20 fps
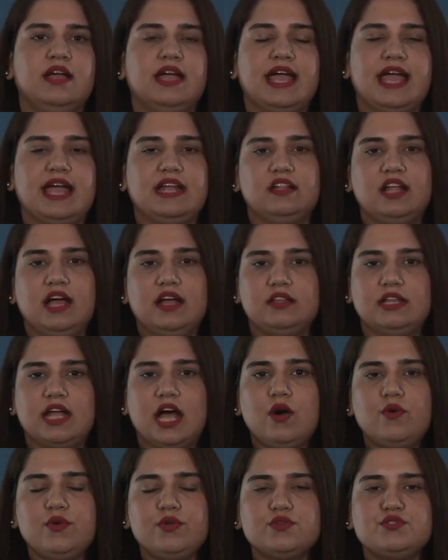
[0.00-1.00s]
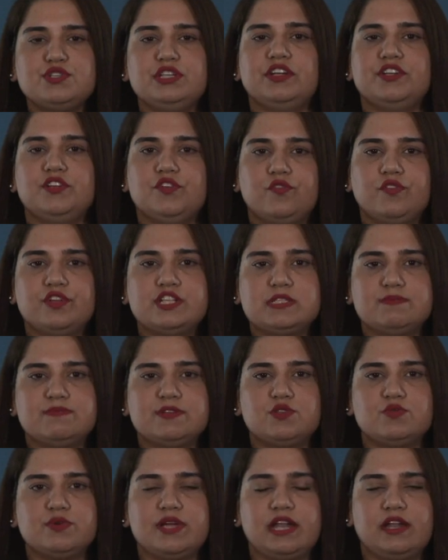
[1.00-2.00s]
And now you see the difference
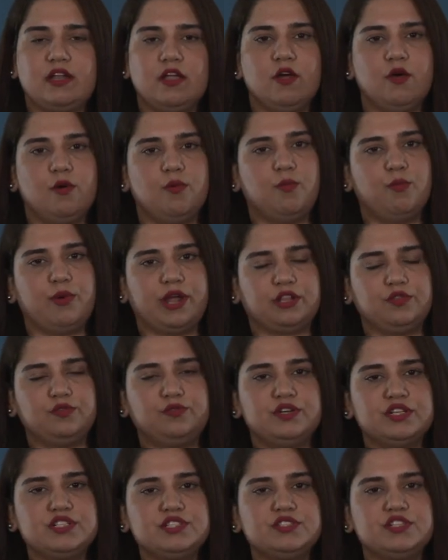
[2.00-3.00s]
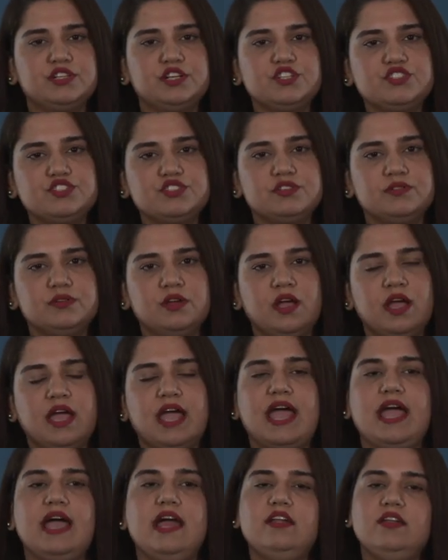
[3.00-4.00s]
between breadth first search
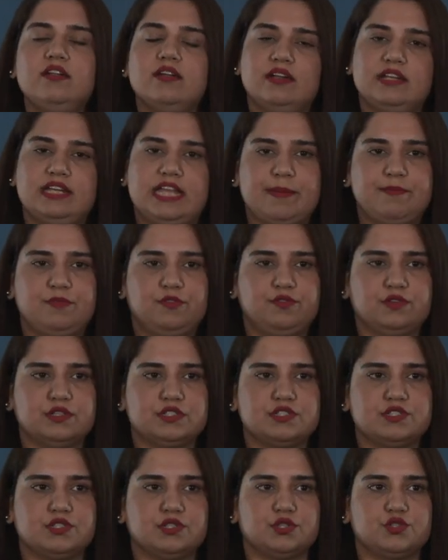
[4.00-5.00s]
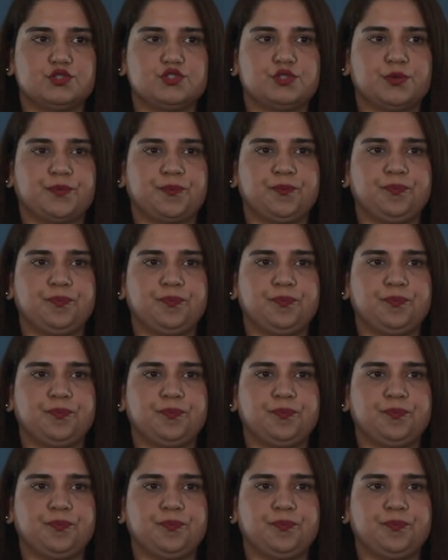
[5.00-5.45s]
and depth first search.